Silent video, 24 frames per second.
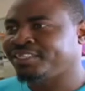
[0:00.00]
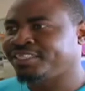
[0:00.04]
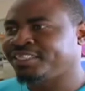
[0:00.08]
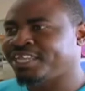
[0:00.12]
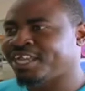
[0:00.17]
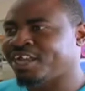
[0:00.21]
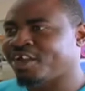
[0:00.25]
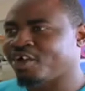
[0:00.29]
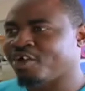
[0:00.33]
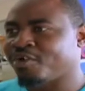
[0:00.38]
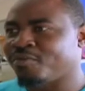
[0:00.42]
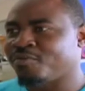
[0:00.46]

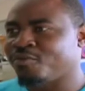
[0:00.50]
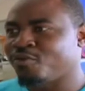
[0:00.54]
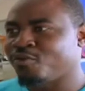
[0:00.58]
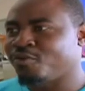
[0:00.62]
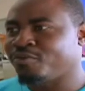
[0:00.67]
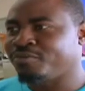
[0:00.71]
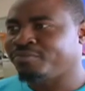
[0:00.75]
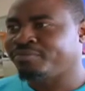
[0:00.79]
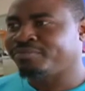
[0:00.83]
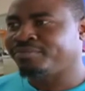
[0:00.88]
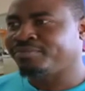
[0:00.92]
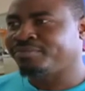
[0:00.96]
Can't come
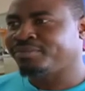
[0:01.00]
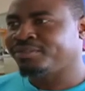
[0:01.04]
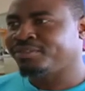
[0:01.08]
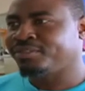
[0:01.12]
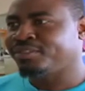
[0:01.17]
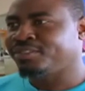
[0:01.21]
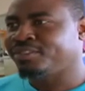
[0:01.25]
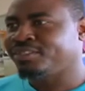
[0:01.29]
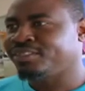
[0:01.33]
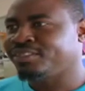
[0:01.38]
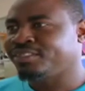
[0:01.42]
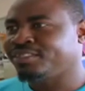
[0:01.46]
home.
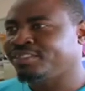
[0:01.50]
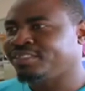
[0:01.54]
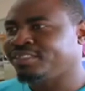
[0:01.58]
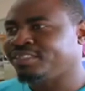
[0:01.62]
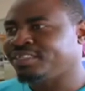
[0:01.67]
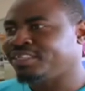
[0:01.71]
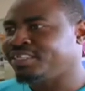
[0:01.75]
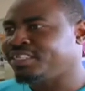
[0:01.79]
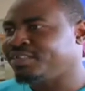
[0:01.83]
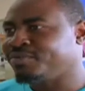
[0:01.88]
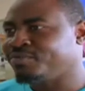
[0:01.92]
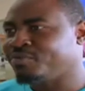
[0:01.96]

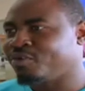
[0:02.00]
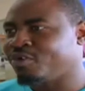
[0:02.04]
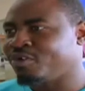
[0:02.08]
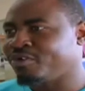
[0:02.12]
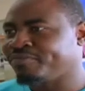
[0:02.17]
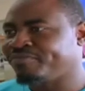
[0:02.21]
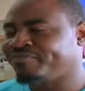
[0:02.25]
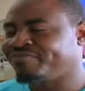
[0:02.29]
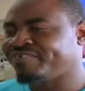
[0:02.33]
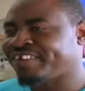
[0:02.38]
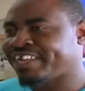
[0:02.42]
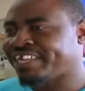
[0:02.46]
Need
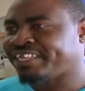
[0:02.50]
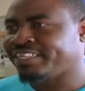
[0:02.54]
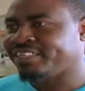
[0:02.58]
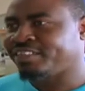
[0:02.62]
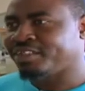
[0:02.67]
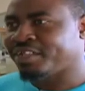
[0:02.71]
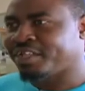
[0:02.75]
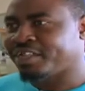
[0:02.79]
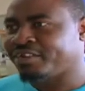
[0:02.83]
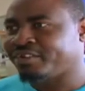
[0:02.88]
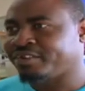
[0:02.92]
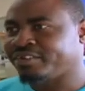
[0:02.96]
more
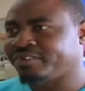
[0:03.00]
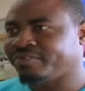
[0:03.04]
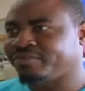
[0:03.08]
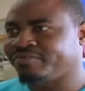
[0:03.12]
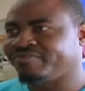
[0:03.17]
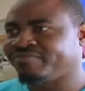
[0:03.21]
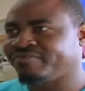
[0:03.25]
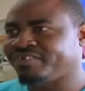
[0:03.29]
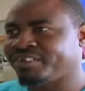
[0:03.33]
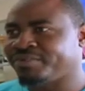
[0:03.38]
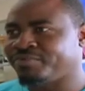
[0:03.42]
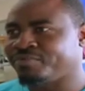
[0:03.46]
flights. And
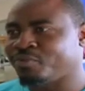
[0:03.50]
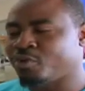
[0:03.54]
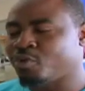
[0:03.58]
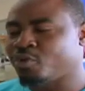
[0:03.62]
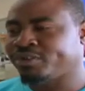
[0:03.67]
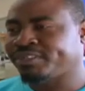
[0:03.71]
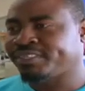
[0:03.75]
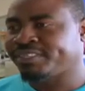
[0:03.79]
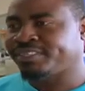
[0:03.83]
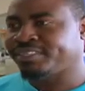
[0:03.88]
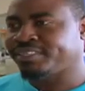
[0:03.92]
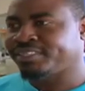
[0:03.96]
for the
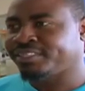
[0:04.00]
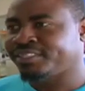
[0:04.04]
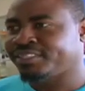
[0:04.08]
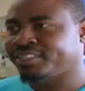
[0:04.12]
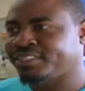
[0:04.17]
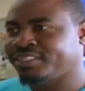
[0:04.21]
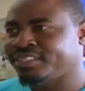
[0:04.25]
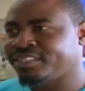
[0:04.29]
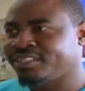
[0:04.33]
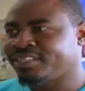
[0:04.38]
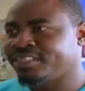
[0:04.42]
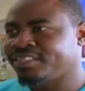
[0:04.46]
boat,
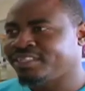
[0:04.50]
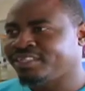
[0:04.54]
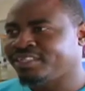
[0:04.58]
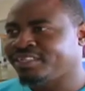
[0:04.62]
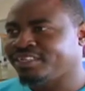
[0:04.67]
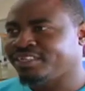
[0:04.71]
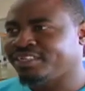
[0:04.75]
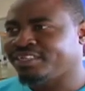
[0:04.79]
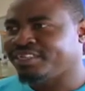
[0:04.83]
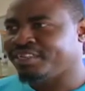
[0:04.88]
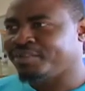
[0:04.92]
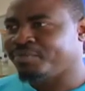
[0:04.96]

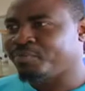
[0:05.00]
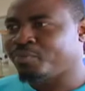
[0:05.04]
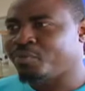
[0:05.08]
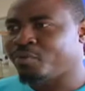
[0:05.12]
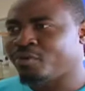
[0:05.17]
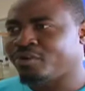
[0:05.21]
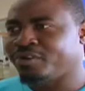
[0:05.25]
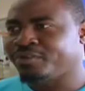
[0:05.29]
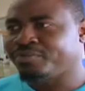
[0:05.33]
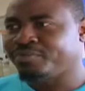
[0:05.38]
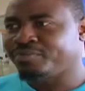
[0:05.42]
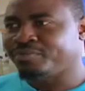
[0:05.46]
they
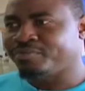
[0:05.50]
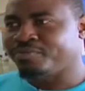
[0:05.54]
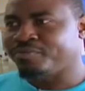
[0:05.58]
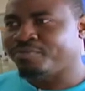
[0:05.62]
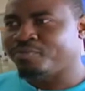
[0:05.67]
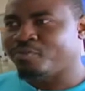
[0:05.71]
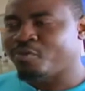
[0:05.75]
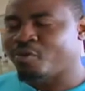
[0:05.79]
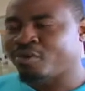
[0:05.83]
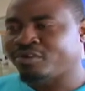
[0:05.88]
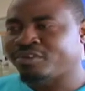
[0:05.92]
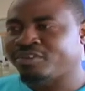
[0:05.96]
want
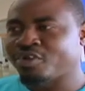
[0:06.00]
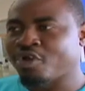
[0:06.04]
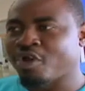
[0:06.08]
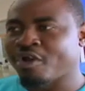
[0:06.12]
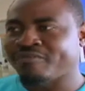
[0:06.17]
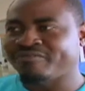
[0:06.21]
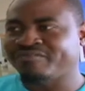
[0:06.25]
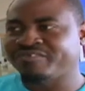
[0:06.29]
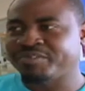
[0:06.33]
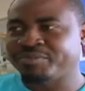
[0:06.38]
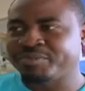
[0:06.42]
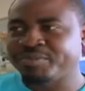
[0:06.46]
more to
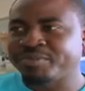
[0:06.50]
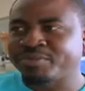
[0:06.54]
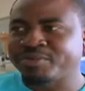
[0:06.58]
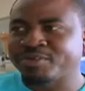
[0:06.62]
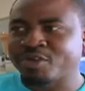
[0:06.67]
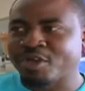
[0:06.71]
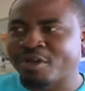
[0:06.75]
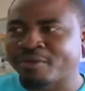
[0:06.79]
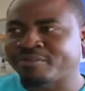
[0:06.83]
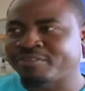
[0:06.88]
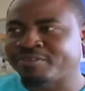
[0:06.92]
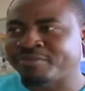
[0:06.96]
come for the people
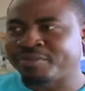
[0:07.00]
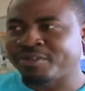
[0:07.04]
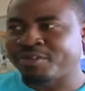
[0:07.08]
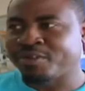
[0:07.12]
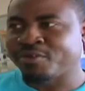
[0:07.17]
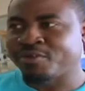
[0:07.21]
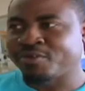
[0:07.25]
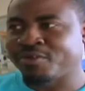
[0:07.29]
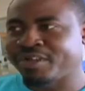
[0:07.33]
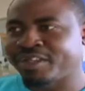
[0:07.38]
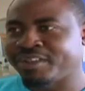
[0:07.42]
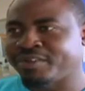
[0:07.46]
to come to
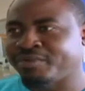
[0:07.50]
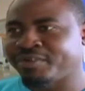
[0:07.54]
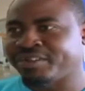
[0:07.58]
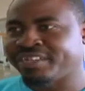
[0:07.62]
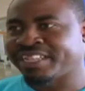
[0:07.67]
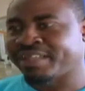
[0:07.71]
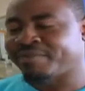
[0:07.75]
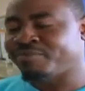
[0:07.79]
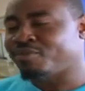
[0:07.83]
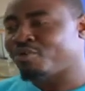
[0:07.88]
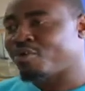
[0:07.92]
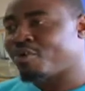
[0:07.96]
Tobago. And
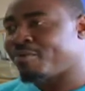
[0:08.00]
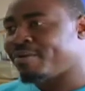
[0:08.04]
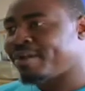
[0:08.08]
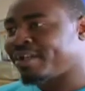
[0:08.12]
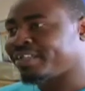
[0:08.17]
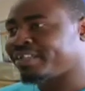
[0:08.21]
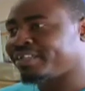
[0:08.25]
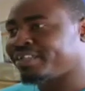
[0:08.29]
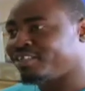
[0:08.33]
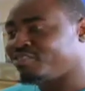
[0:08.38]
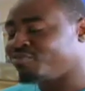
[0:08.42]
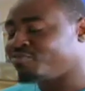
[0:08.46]
when time to go
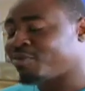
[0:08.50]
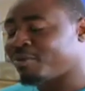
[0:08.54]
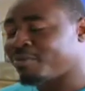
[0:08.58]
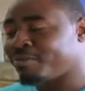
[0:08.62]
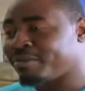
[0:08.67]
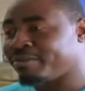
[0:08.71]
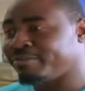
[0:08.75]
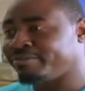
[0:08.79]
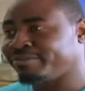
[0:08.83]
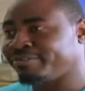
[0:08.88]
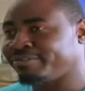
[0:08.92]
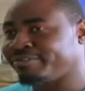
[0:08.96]
back, it's
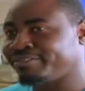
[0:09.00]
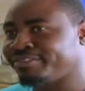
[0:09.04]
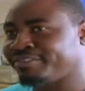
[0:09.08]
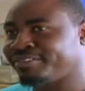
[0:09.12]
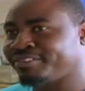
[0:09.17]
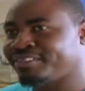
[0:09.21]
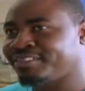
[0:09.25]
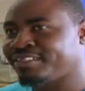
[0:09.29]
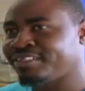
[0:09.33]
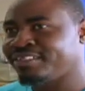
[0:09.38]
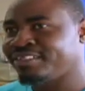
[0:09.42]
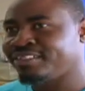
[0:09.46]
problems.
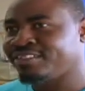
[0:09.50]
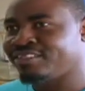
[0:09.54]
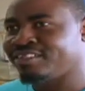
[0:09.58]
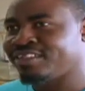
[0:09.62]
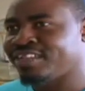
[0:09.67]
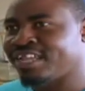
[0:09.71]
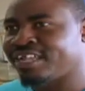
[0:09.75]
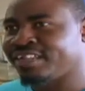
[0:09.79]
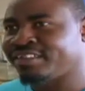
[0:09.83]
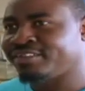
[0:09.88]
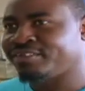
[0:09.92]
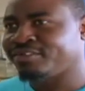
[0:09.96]

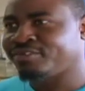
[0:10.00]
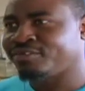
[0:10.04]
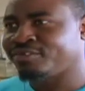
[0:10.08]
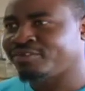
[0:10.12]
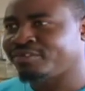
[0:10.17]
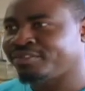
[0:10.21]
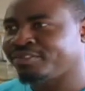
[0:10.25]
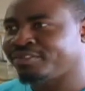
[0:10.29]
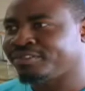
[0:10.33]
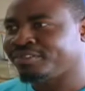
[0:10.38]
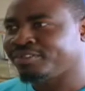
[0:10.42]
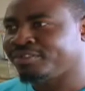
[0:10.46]
They have to
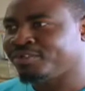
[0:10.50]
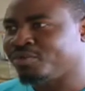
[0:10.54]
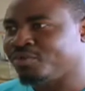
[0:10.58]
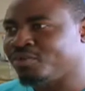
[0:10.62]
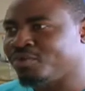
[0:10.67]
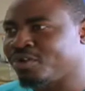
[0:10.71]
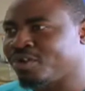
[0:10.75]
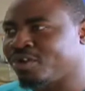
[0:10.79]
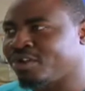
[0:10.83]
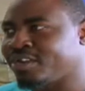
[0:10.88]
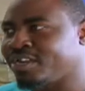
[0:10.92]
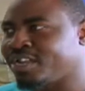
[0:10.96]

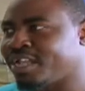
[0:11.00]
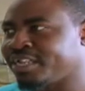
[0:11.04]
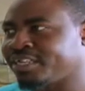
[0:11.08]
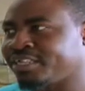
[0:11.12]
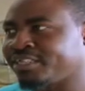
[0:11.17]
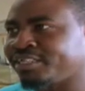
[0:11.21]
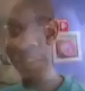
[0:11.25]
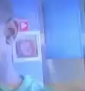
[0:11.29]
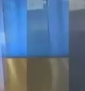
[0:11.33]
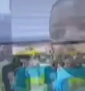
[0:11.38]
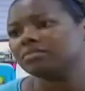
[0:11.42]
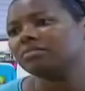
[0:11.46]
work on that.
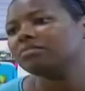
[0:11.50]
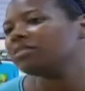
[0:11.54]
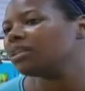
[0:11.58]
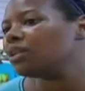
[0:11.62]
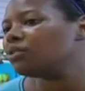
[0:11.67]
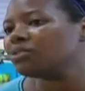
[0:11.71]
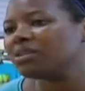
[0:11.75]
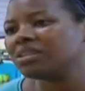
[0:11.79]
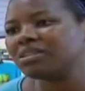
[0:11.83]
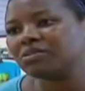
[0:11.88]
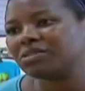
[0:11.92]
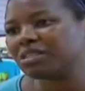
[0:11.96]

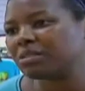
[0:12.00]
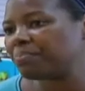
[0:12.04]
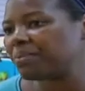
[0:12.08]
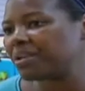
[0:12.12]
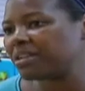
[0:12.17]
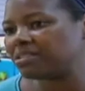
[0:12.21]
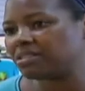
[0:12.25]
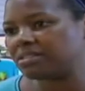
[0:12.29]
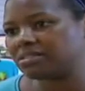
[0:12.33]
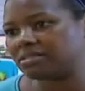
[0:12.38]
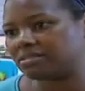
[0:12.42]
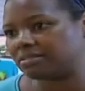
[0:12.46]
They know it's the
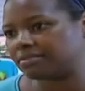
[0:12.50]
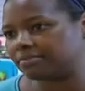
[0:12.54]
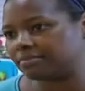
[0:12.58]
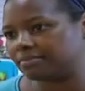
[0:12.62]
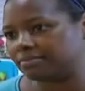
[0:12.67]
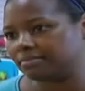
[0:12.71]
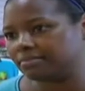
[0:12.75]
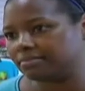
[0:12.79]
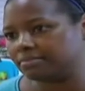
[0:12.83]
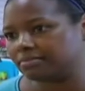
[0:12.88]
peak season.